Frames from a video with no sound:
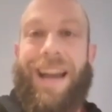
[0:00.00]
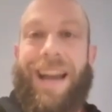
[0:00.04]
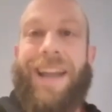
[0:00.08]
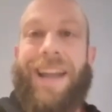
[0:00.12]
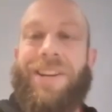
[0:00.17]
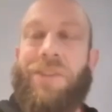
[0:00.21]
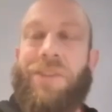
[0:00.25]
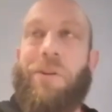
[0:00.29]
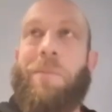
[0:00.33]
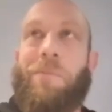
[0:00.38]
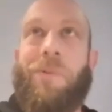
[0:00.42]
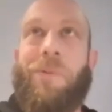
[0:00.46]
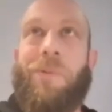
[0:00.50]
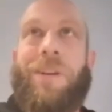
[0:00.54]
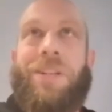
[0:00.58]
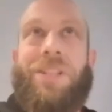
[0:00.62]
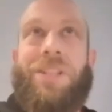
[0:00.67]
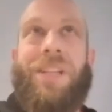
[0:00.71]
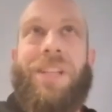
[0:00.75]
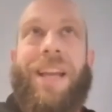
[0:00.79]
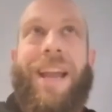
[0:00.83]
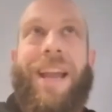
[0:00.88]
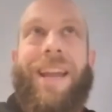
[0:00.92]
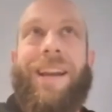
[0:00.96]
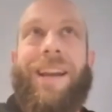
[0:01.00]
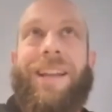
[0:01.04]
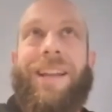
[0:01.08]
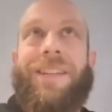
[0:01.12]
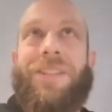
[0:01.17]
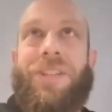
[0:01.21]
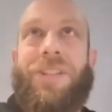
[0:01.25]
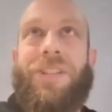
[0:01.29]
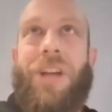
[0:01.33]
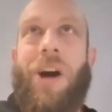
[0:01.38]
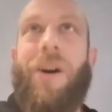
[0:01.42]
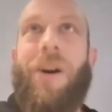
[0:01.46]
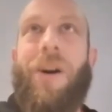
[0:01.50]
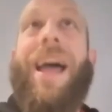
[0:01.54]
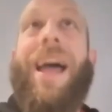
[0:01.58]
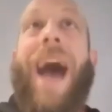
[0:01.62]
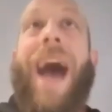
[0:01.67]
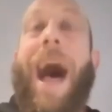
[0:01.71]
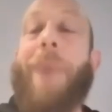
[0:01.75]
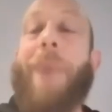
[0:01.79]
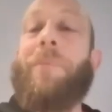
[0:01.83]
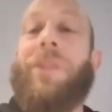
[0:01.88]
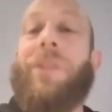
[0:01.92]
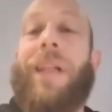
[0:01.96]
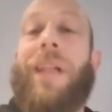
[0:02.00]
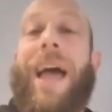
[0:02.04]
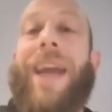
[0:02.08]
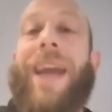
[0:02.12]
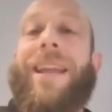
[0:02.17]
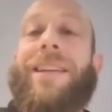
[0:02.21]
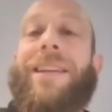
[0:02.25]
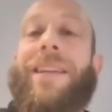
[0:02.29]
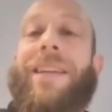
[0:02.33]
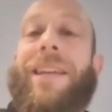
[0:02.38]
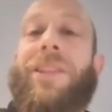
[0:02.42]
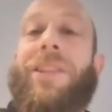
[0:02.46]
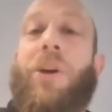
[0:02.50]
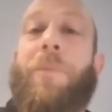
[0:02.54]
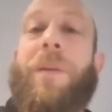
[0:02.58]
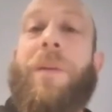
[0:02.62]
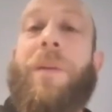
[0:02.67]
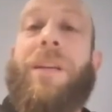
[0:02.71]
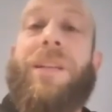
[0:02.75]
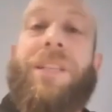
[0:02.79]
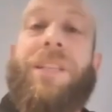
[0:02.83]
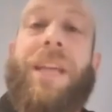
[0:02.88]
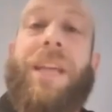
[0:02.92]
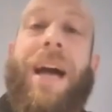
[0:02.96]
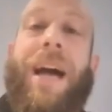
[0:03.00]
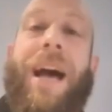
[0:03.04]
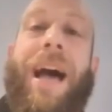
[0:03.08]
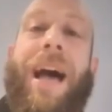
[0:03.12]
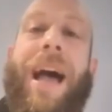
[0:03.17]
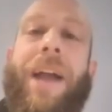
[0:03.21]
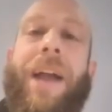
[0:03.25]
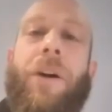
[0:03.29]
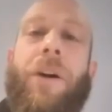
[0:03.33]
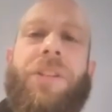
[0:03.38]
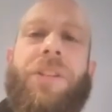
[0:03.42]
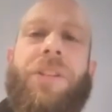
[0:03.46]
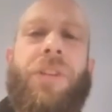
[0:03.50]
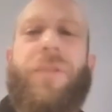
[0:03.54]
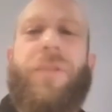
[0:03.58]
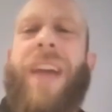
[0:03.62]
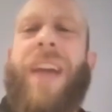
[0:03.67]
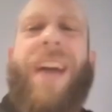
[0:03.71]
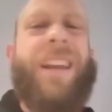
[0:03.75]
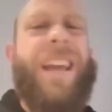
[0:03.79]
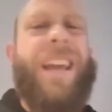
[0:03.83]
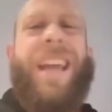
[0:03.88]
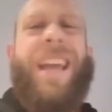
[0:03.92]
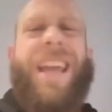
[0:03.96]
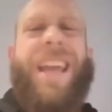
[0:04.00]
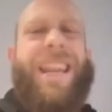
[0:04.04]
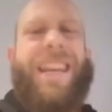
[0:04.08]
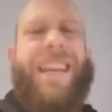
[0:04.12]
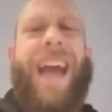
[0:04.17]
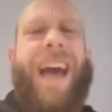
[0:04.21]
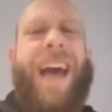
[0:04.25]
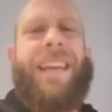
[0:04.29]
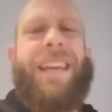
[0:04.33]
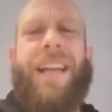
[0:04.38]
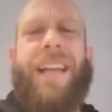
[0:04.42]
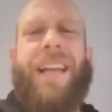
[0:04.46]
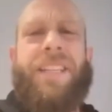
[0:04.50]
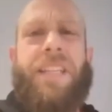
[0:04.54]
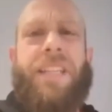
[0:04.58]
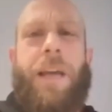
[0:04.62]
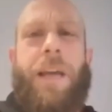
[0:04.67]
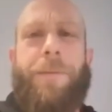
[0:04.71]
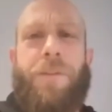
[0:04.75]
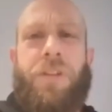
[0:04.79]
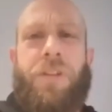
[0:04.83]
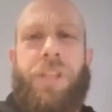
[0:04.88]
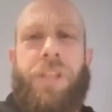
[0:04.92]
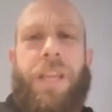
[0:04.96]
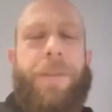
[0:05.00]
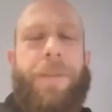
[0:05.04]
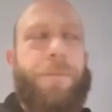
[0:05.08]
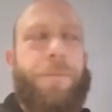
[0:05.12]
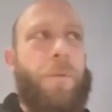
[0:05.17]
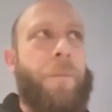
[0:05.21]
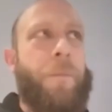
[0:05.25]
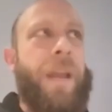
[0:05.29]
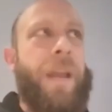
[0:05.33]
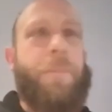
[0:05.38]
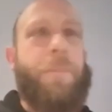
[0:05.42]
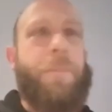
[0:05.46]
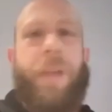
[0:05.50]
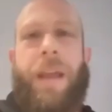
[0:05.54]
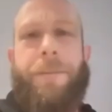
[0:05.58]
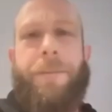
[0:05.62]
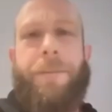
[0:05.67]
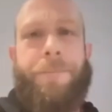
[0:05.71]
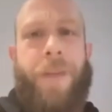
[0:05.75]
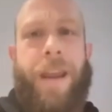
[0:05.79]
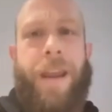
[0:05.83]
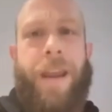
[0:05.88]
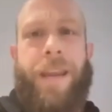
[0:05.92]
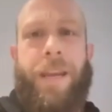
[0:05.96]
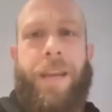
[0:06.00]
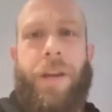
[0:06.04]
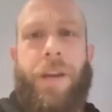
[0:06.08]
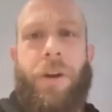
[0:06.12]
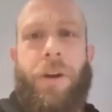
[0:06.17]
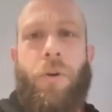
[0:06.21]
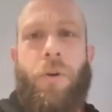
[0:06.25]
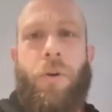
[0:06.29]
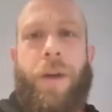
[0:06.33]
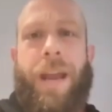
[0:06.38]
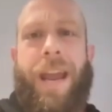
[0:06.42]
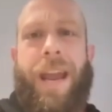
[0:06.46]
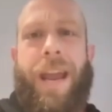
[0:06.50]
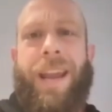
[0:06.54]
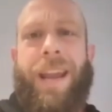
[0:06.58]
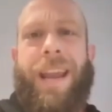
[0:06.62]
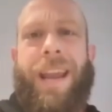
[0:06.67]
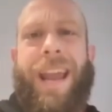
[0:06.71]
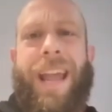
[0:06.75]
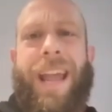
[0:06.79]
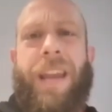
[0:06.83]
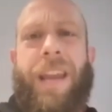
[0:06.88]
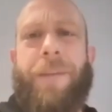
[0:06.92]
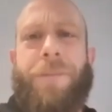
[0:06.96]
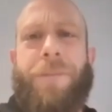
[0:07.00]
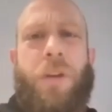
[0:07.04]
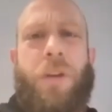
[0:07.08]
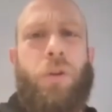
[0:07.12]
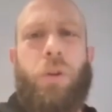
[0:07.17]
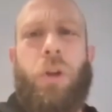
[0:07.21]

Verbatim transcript: I do appreciate it, and so I'm glad it did, though, because I, I, also not not not selfishly for me, but FAU, and and if you